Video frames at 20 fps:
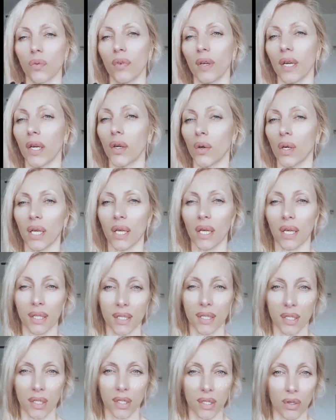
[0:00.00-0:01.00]
very
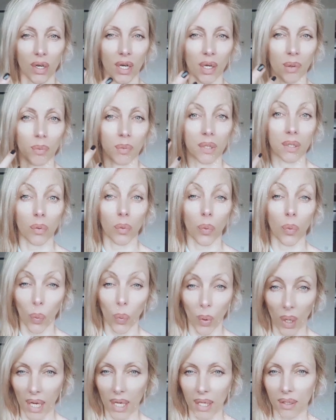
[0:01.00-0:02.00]
extreme
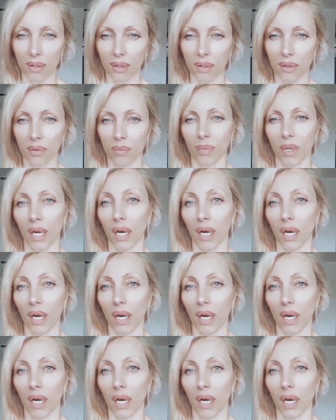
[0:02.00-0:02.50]
ways.